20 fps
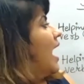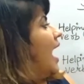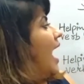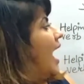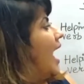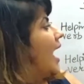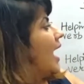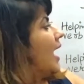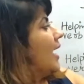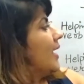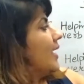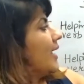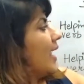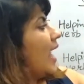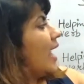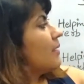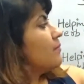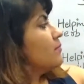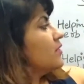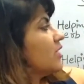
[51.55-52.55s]
I
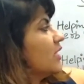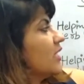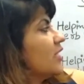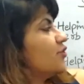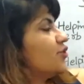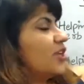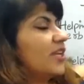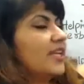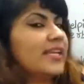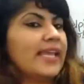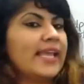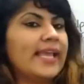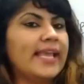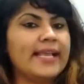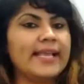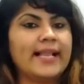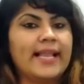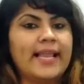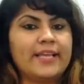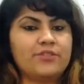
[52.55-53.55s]
am teaching
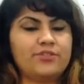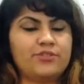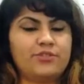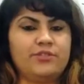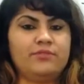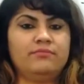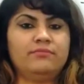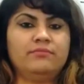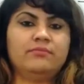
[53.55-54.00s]
English.